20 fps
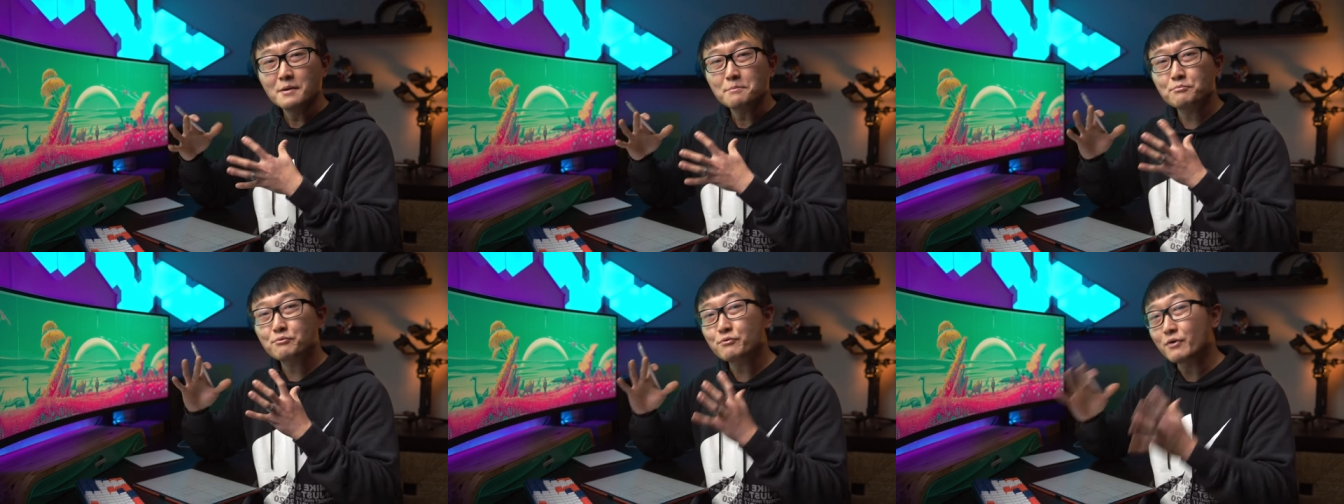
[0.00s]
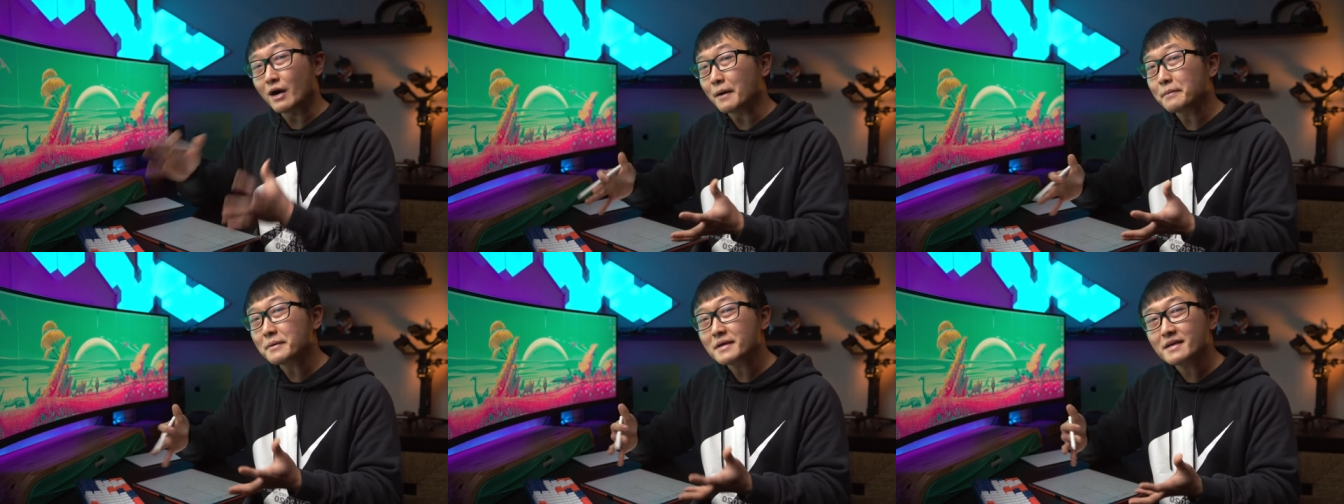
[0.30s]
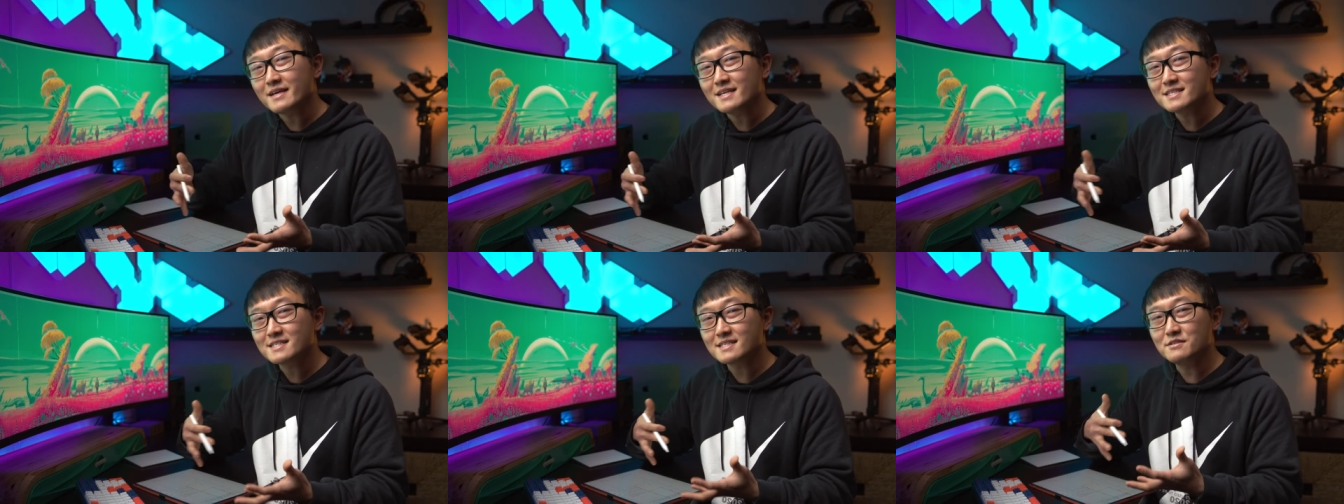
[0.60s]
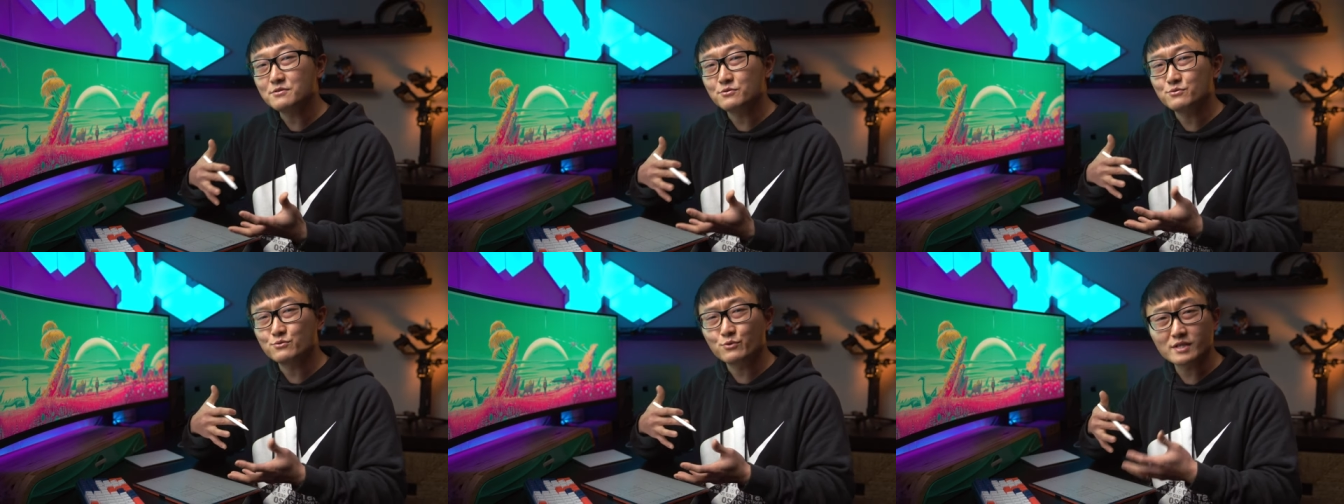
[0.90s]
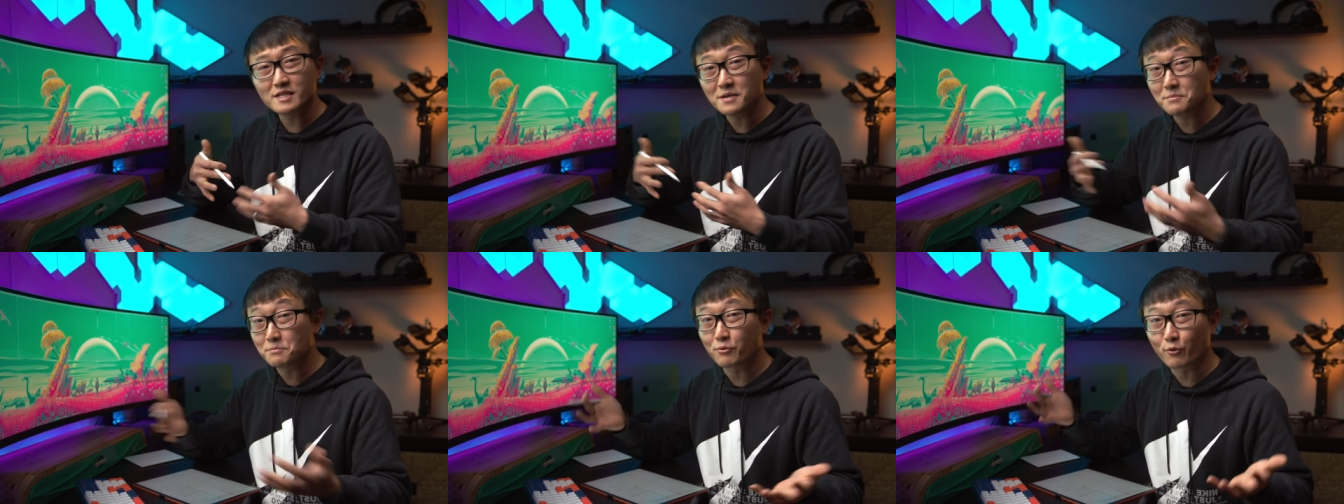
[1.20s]
probably isn't
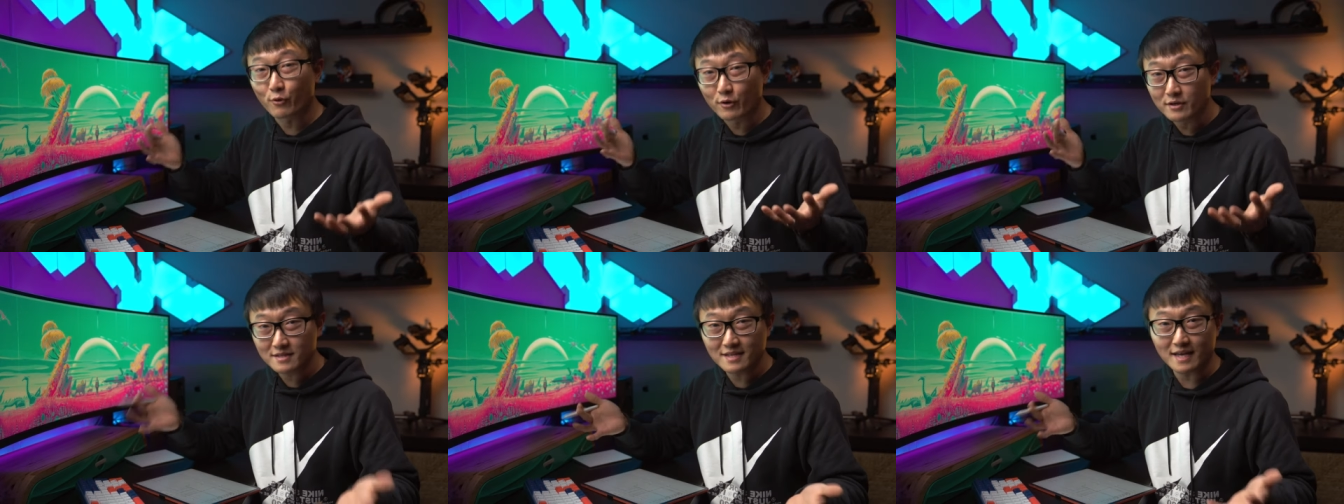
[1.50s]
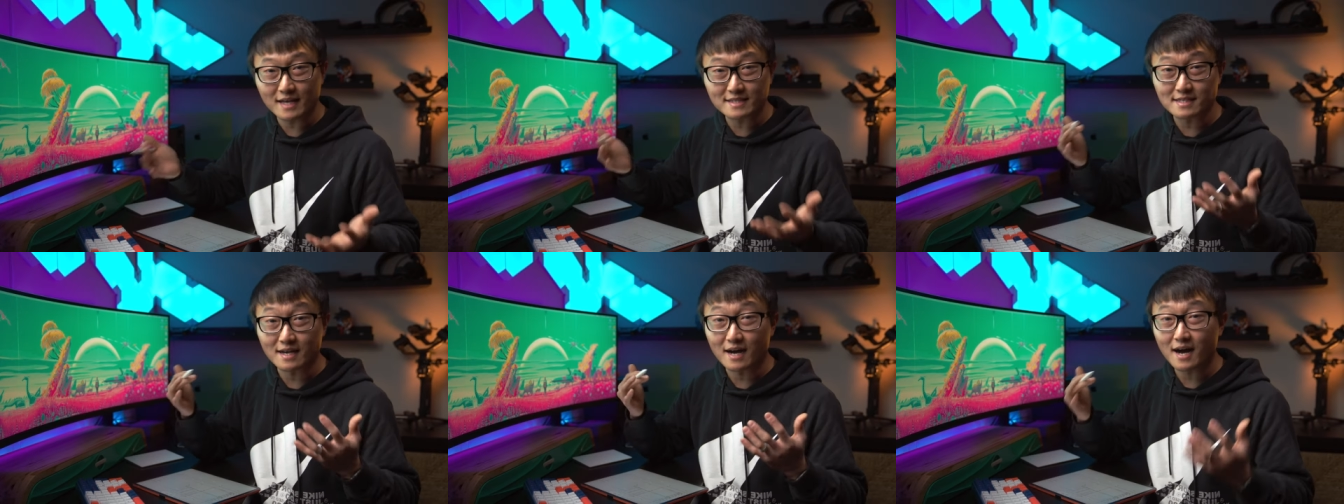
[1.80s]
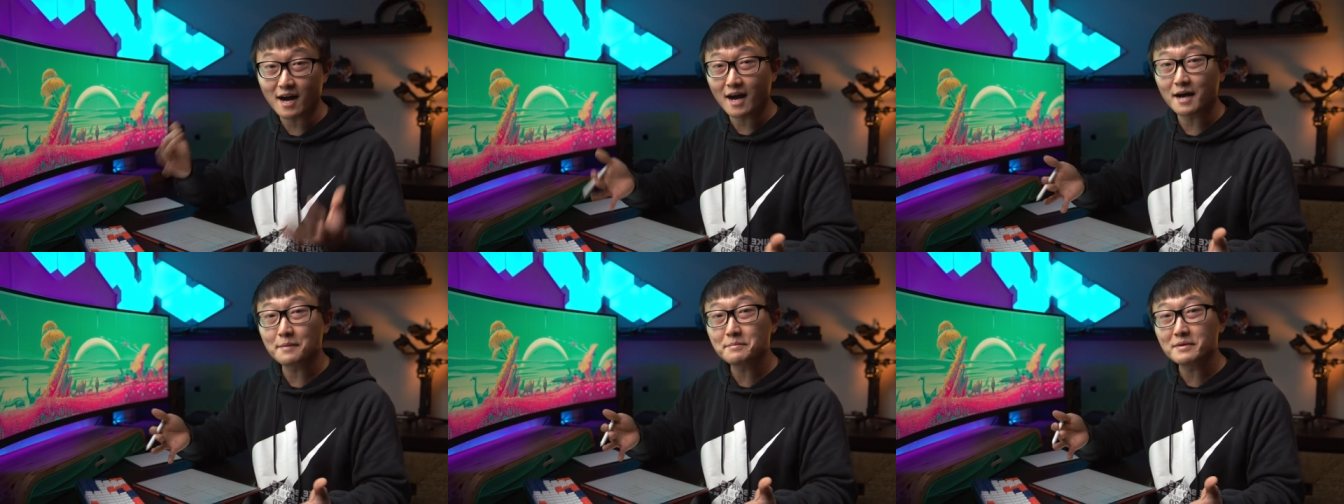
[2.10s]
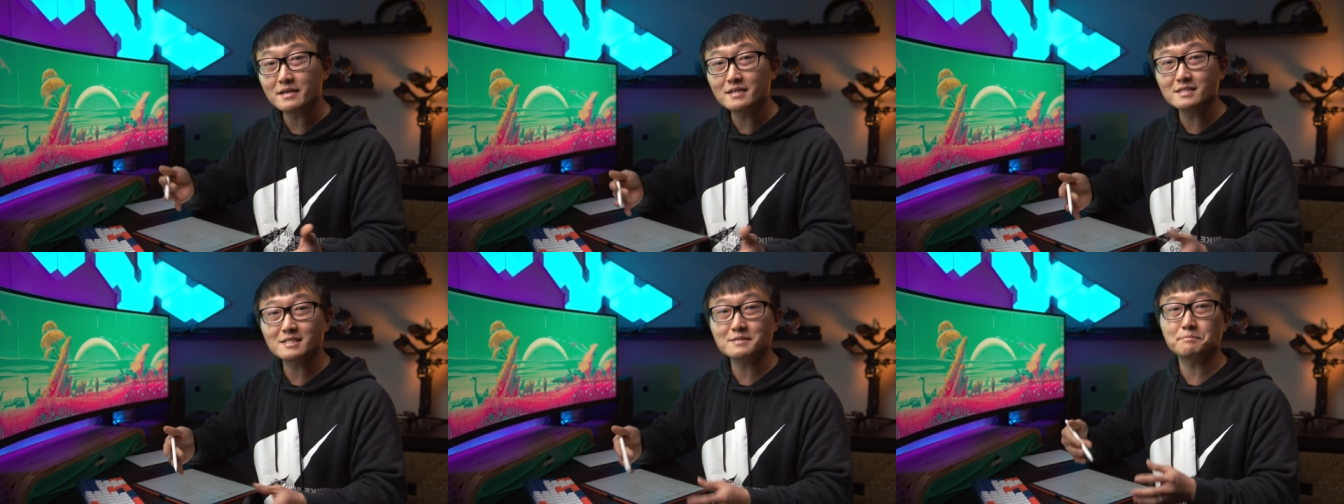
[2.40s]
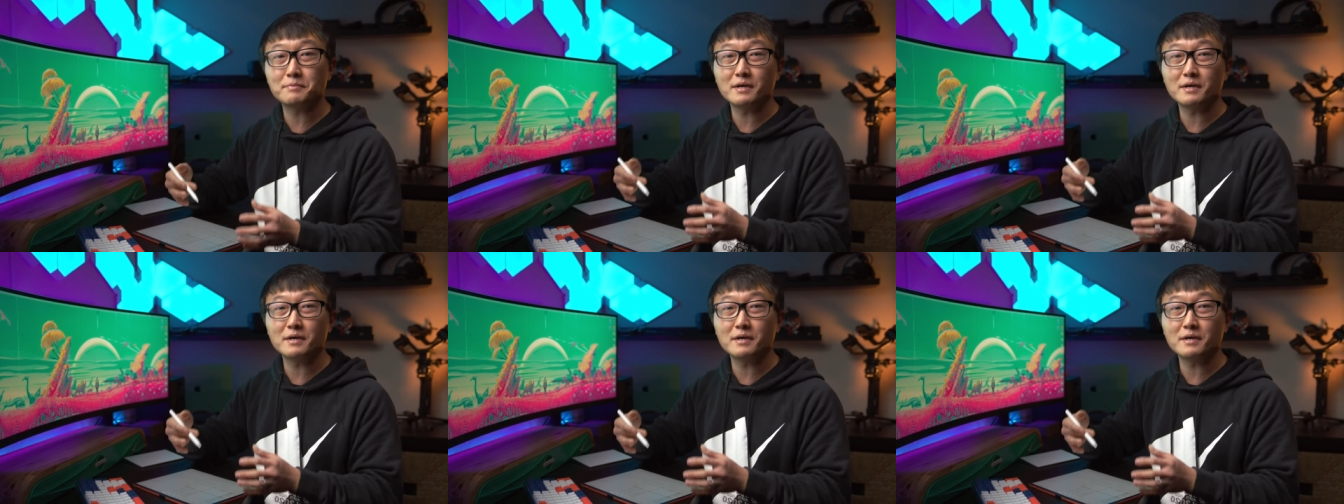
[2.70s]
really important as a hobbyist,